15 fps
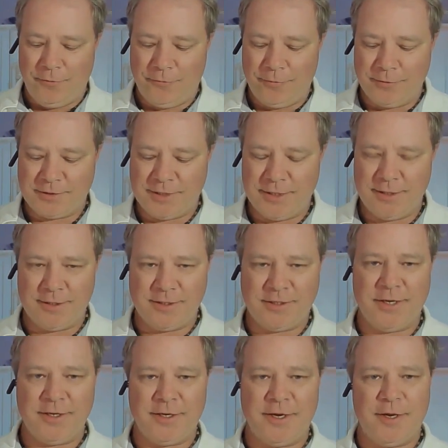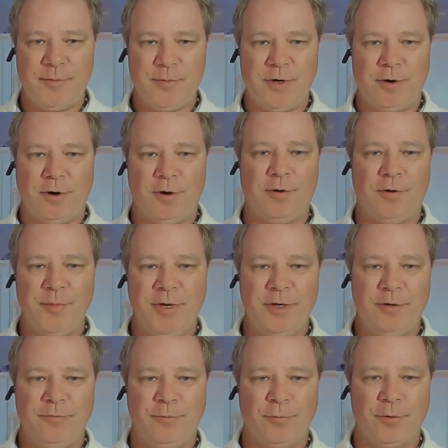For the sake of the Jenga game, they're all made
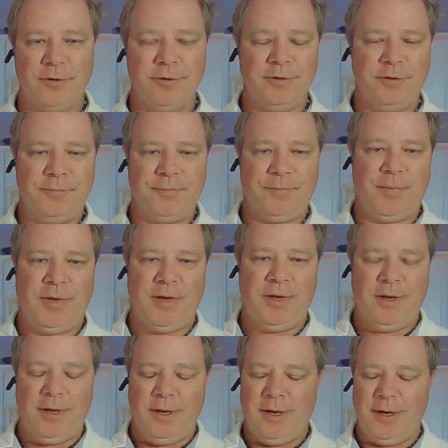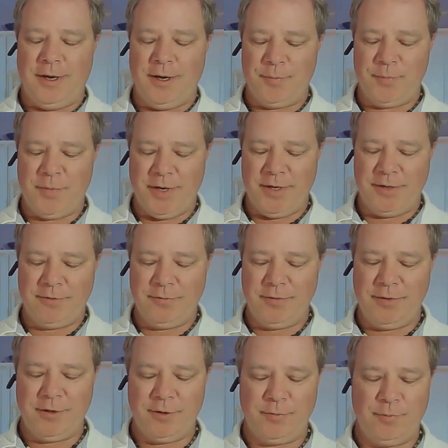of wood, and
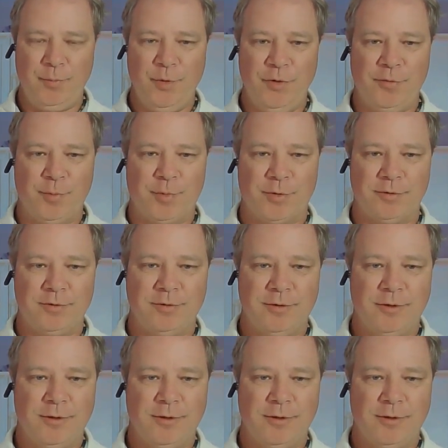they're movable.